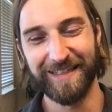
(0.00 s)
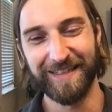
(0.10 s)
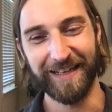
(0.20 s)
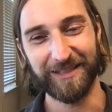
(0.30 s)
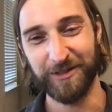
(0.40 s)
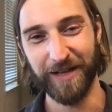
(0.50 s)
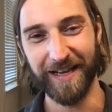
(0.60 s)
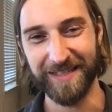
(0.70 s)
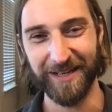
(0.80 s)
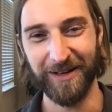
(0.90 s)
like 2
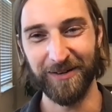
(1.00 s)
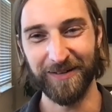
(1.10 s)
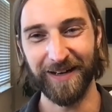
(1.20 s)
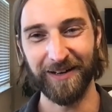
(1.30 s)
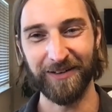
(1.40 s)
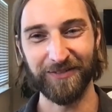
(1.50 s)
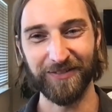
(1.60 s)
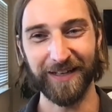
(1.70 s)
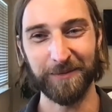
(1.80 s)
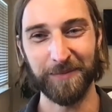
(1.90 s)
days ago of
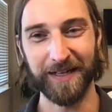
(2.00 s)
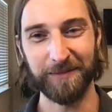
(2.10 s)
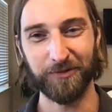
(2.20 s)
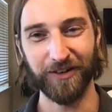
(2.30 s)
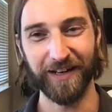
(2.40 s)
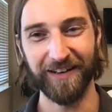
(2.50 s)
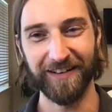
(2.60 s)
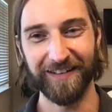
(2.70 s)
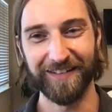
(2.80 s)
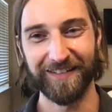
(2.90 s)
like my
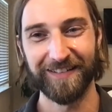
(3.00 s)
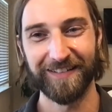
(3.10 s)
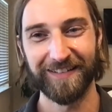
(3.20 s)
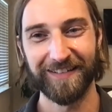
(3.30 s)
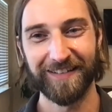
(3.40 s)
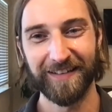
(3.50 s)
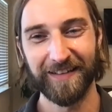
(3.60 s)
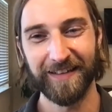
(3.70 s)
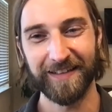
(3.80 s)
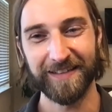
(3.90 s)
prayer.
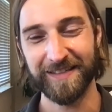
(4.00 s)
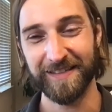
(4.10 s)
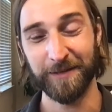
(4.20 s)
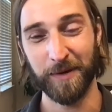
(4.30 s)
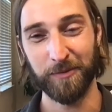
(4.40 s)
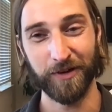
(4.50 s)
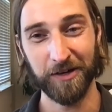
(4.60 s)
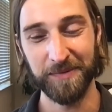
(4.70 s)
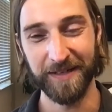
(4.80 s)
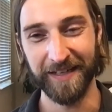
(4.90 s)
This is like my
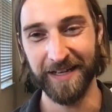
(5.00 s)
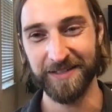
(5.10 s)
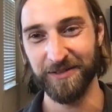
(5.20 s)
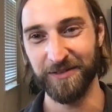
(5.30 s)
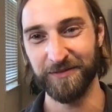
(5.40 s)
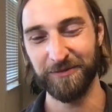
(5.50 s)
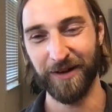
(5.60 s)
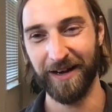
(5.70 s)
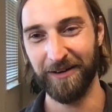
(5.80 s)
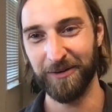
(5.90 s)
prayer being answered.
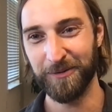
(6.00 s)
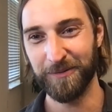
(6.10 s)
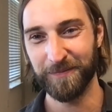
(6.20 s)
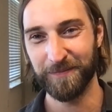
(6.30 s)
Wow.